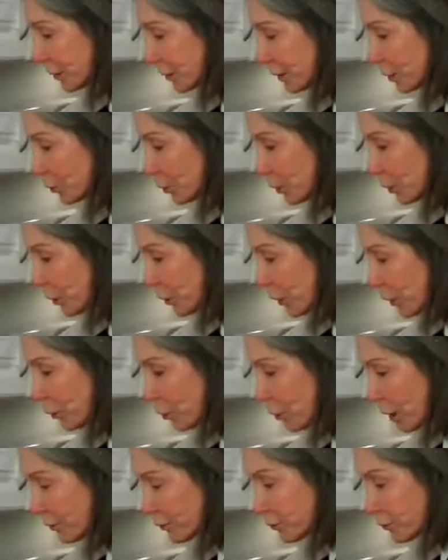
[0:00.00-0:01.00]
the clean water
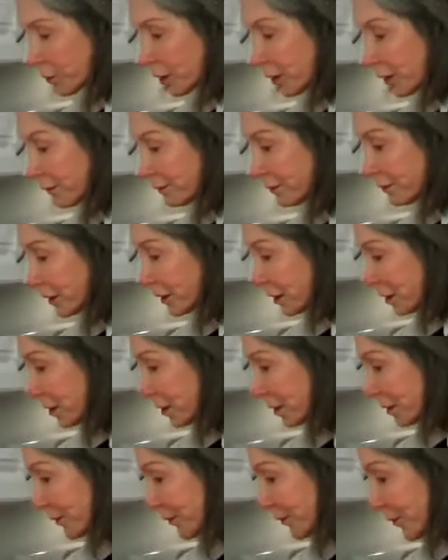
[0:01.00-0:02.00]
I want for
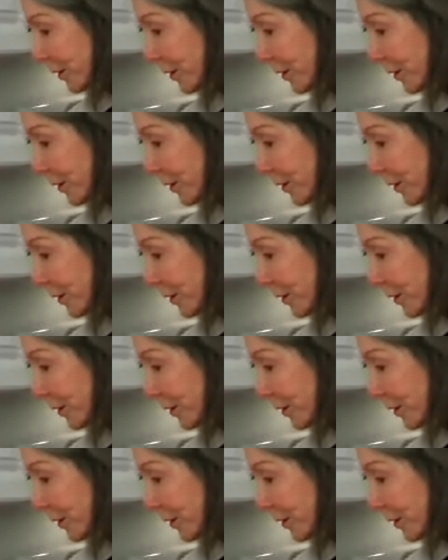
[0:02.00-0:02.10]
everything.